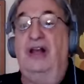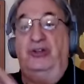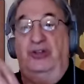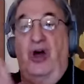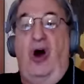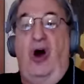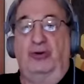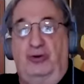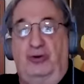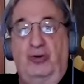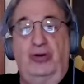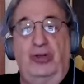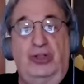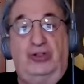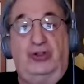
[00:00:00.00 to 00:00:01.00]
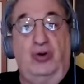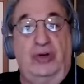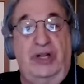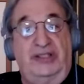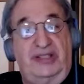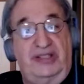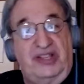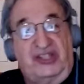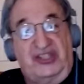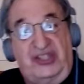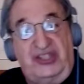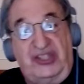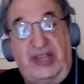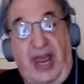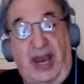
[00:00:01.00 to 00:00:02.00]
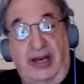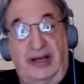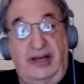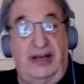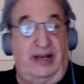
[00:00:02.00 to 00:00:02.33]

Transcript: No, do your duty to the state.